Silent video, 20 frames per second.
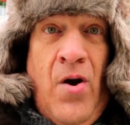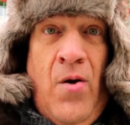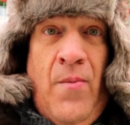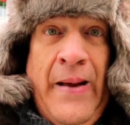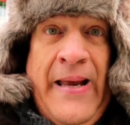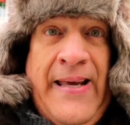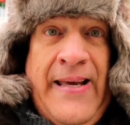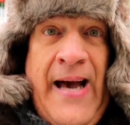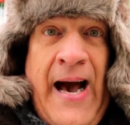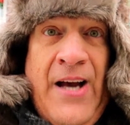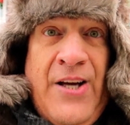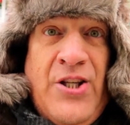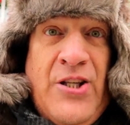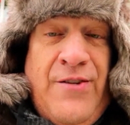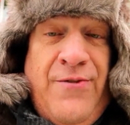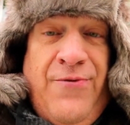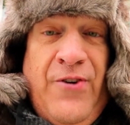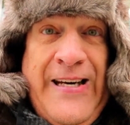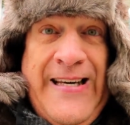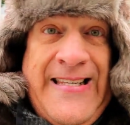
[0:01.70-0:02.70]
Oh my gosh,
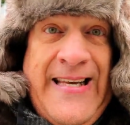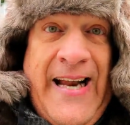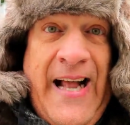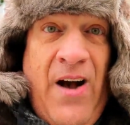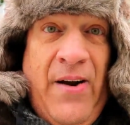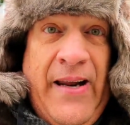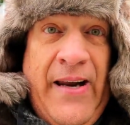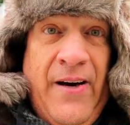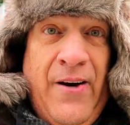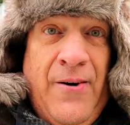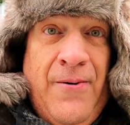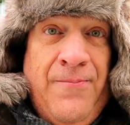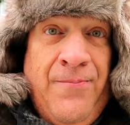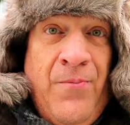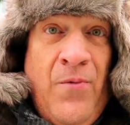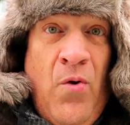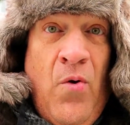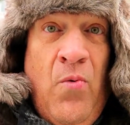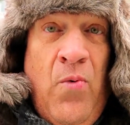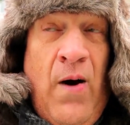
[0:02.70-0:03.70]
it's freezing out here.
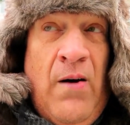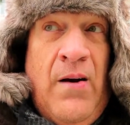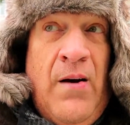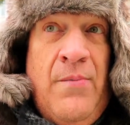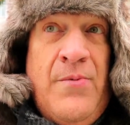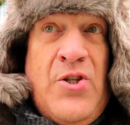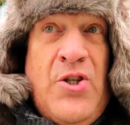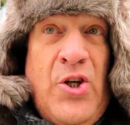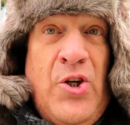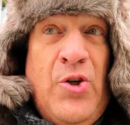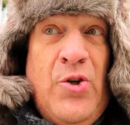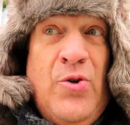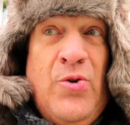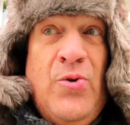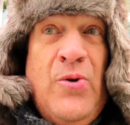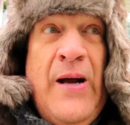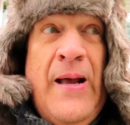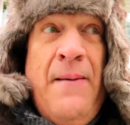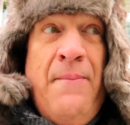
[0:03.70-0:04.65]
Welcome to